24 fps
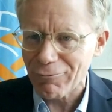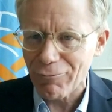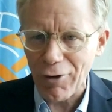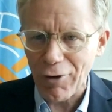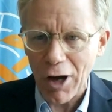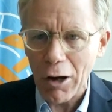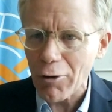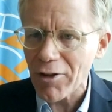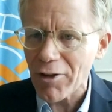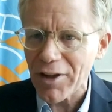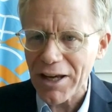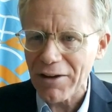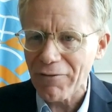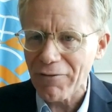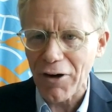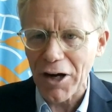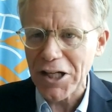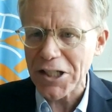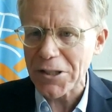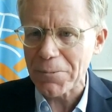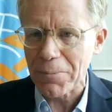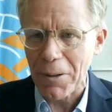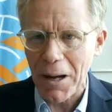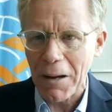follow the
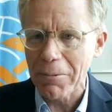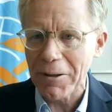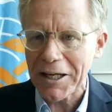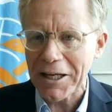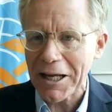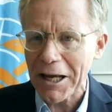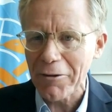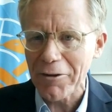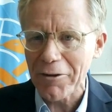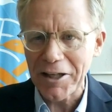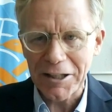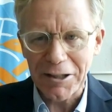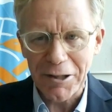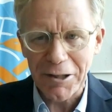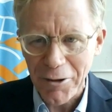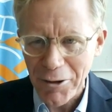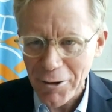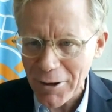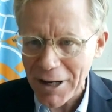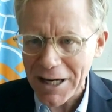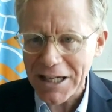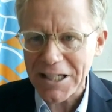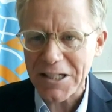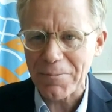advice, public health England,
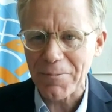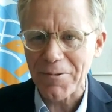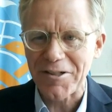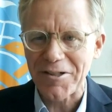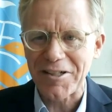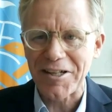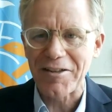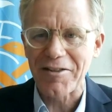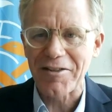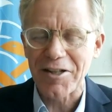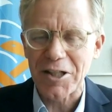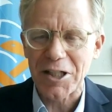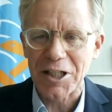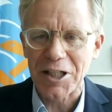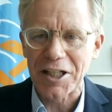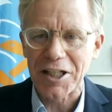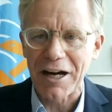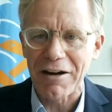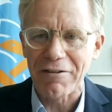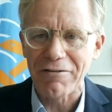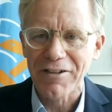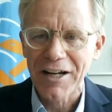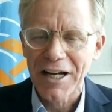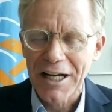they're experts at this
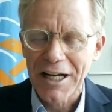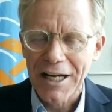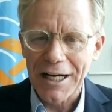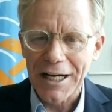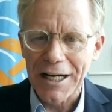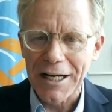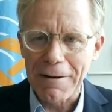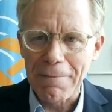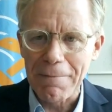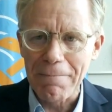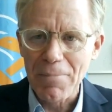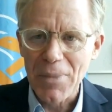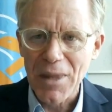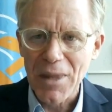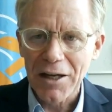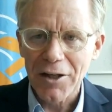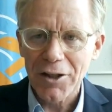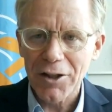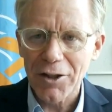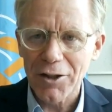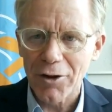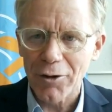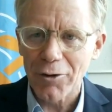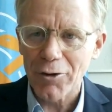stuff.
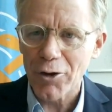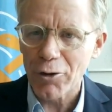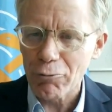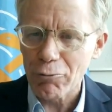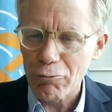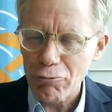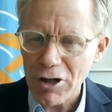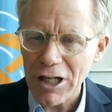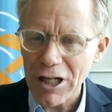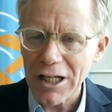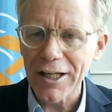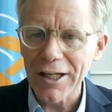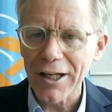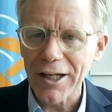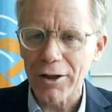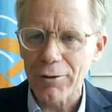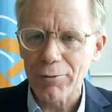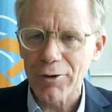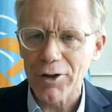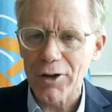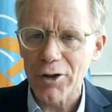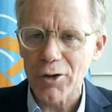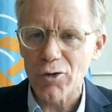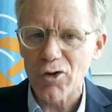You're really going to
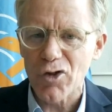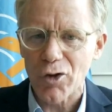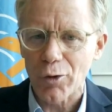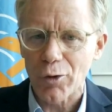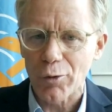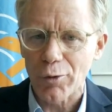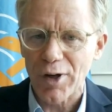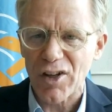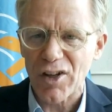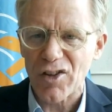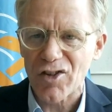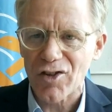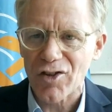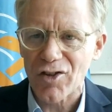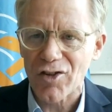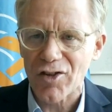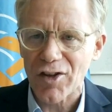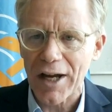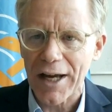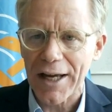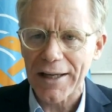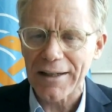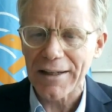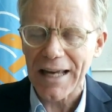reduce your risks
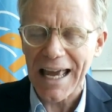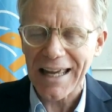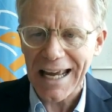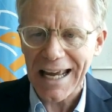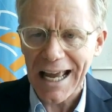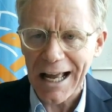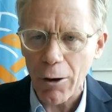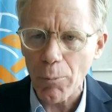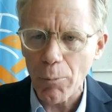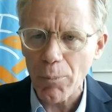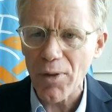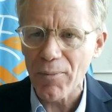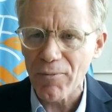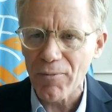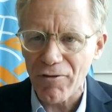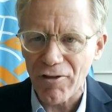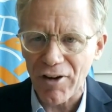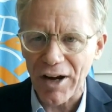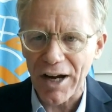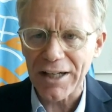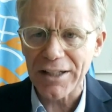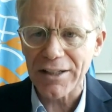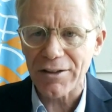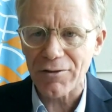and help them
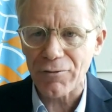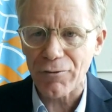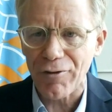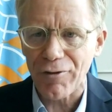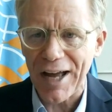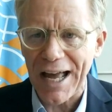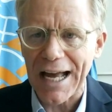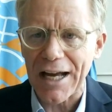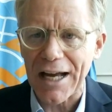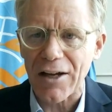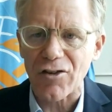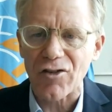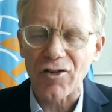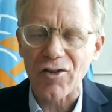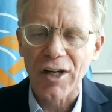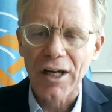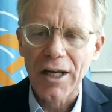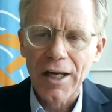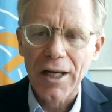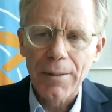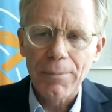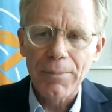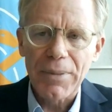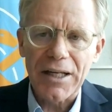find it fast.
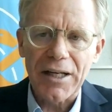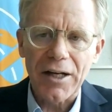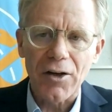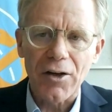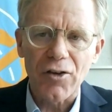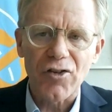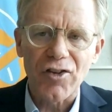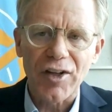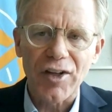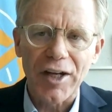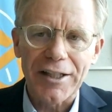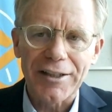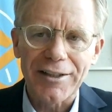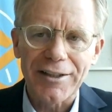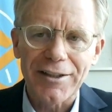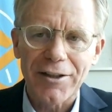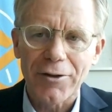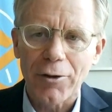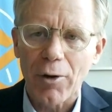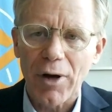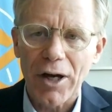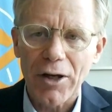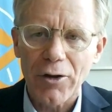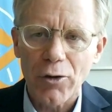Because,
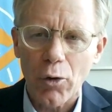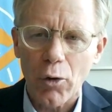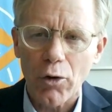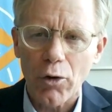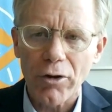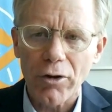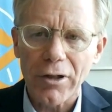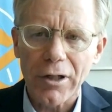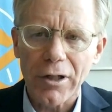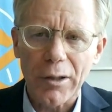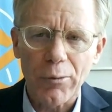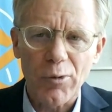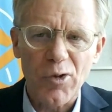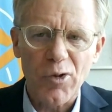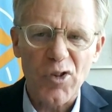an orderly